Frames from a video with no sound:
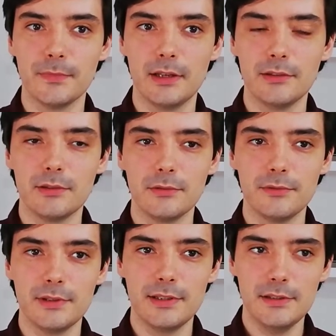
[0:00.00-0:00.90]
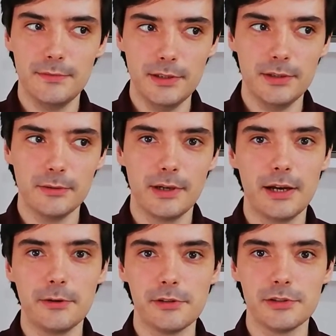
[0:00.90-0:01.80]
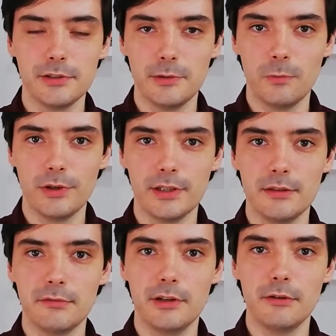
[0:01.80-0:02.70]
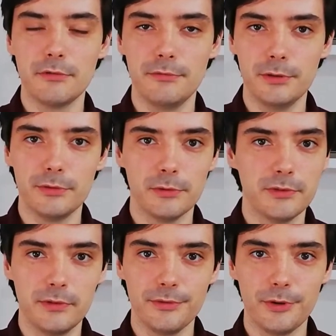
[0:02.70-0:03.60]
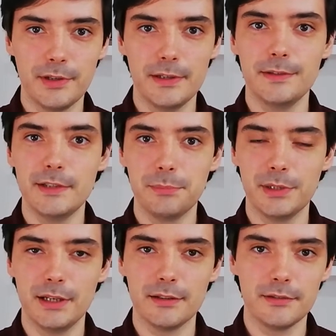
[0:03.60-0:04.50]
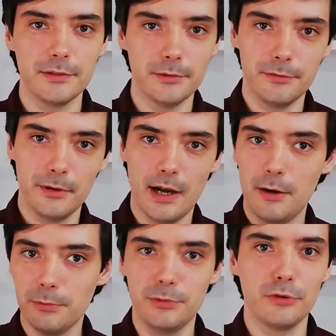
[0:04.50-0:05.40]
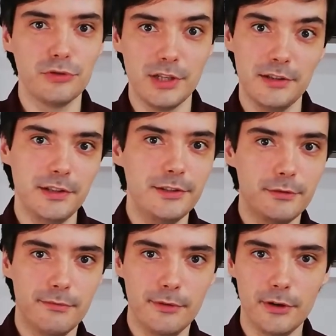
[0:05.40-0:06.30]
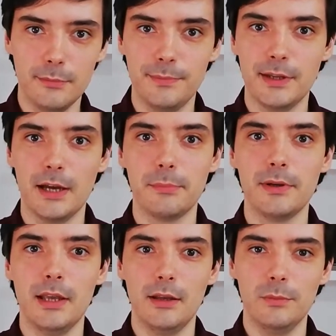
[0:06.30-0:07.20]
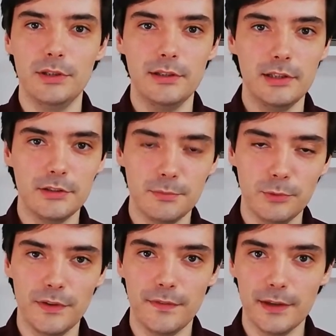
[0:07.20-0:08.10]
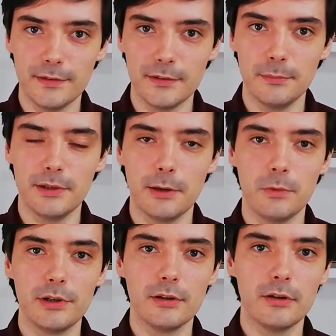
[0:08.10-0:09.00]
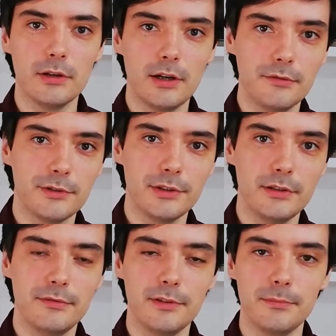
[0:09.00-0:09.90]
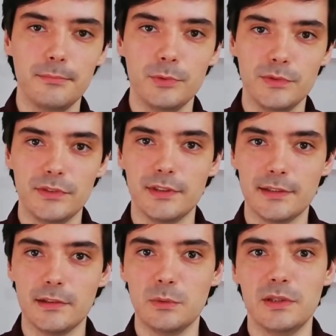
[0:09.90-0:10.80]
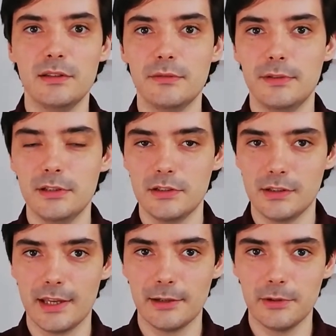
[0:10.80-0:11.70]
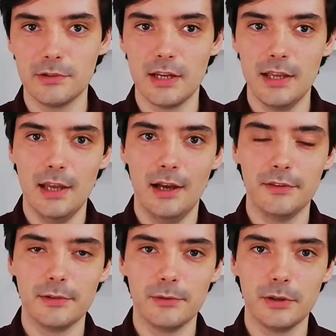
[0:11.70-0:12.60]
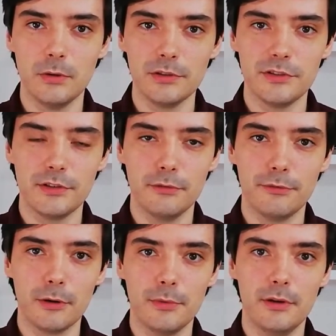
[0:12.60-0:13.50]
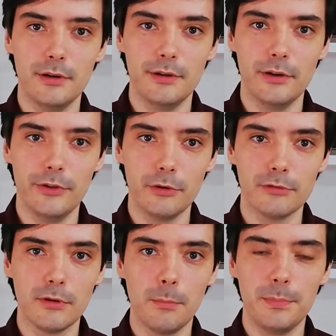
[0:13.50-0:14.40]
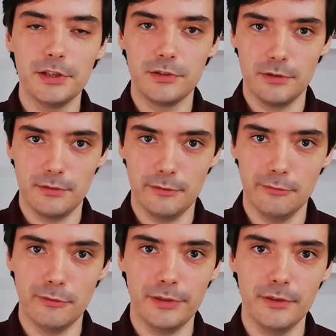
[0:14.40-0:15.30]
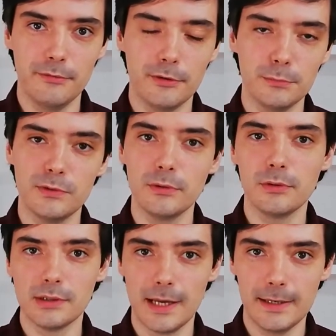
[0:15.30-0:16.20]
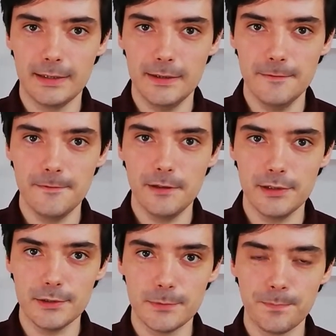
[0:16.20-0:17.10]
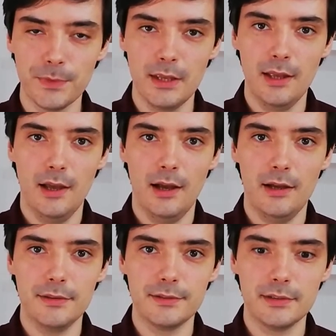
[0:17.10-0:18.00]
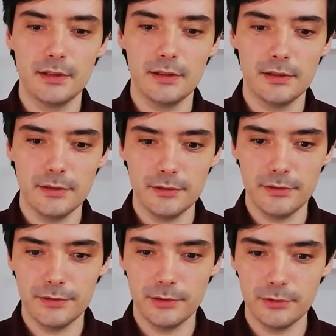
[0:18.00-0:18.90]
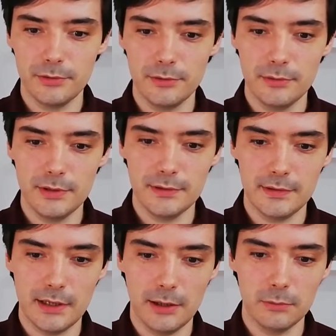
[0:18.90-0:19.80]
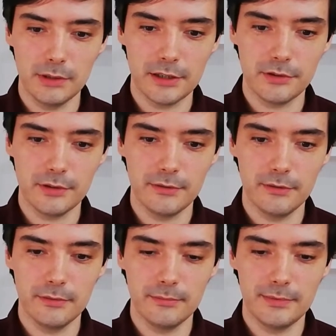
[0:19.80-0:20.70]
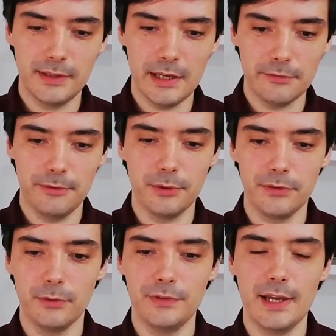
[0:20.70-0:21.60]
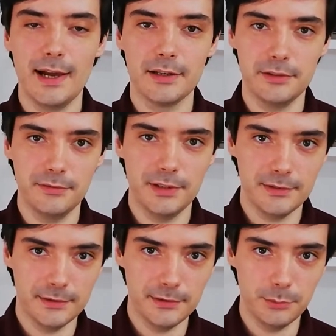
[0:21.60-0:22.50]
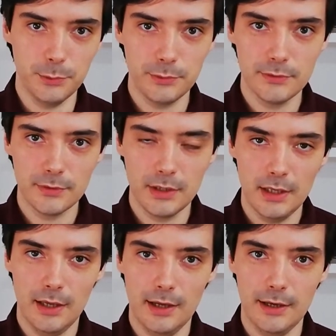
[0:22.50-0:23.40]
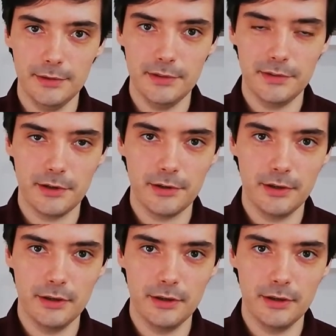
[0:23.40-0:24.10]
so this video I actually want to give an overview, so still not an in-depth analysis of how to conjugate each verb type within each mood and tenses, but I want to cover the different moods and tenses within the Finnish language. And so the goal is just to form an overall picture of what the verbs look like in Finnish. And so to do this I will actually take focus on the active tenses and moods. These are